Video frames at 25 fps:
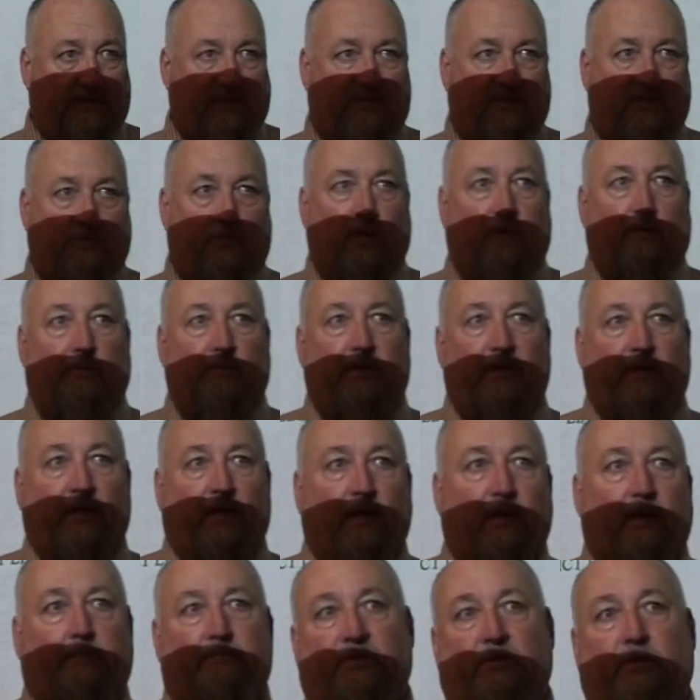That's what I'm
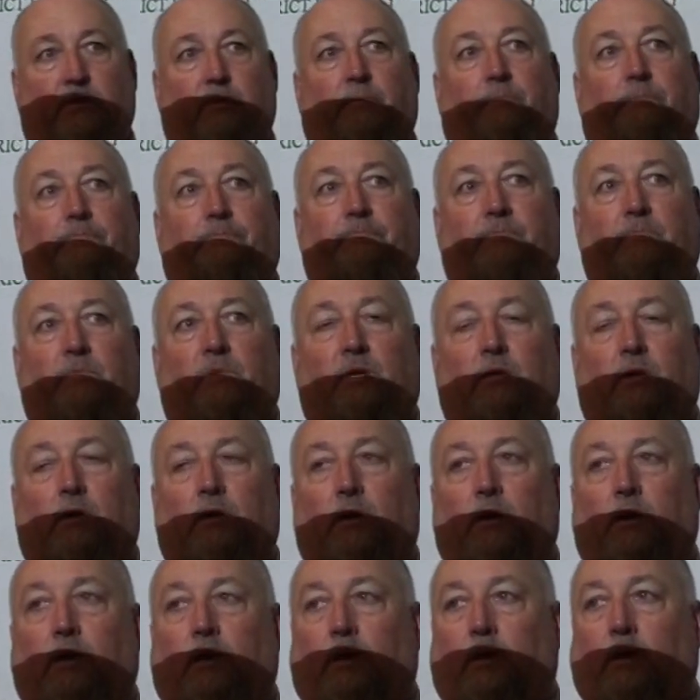leading up to.
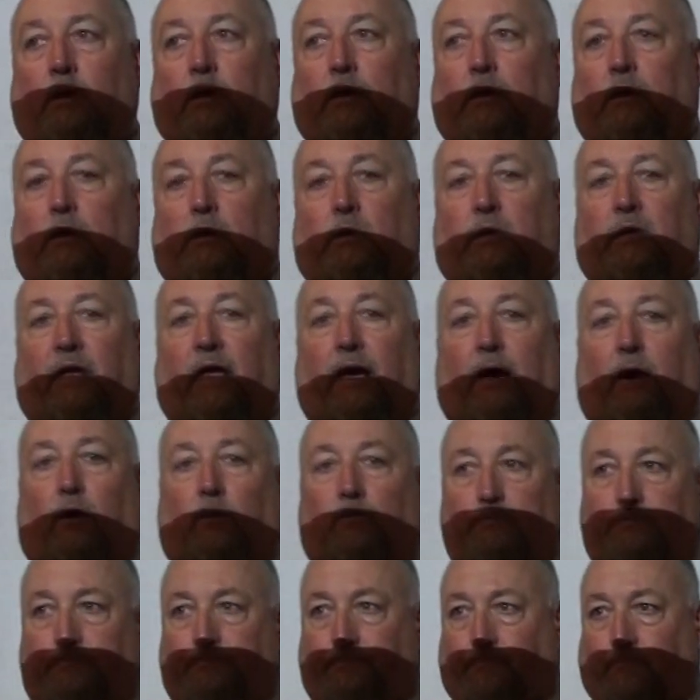Now,
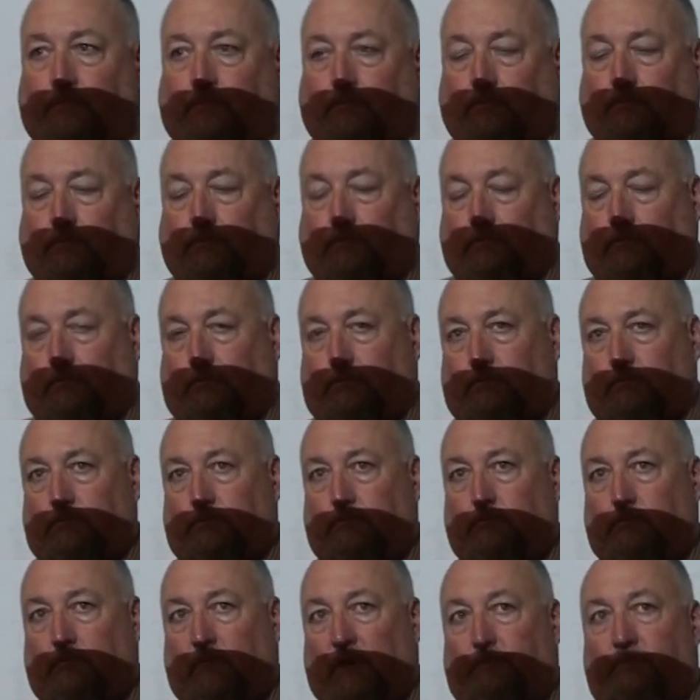
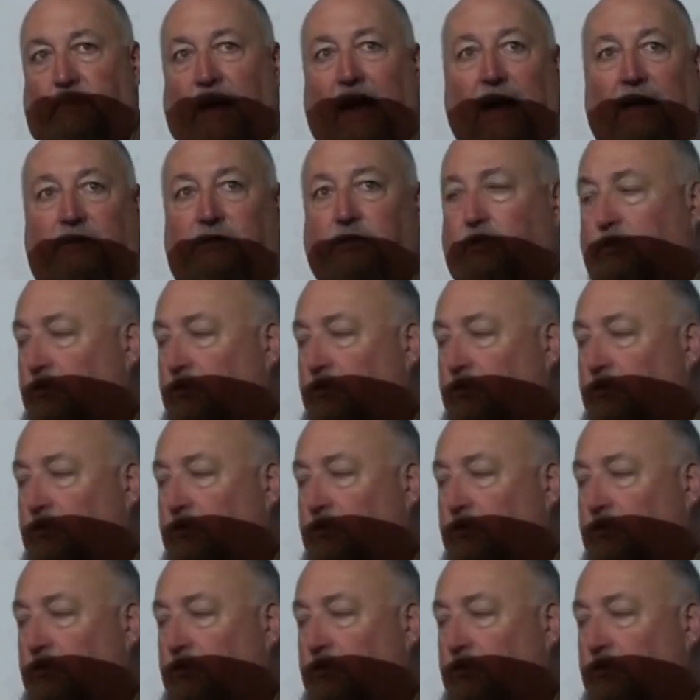back to